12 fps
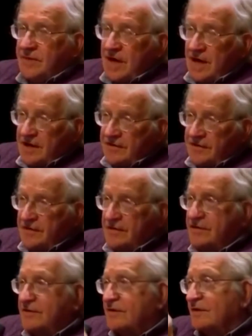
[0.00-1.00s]

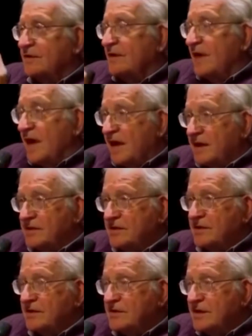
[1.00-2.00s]
behaviors and
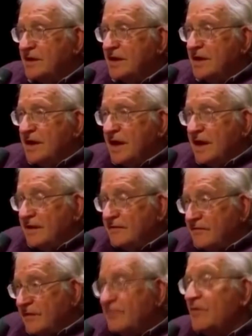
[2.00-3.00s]
actions,
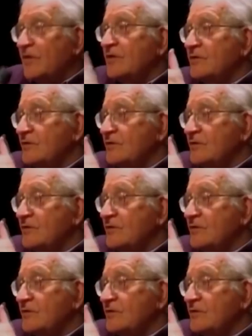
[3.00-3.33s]
and from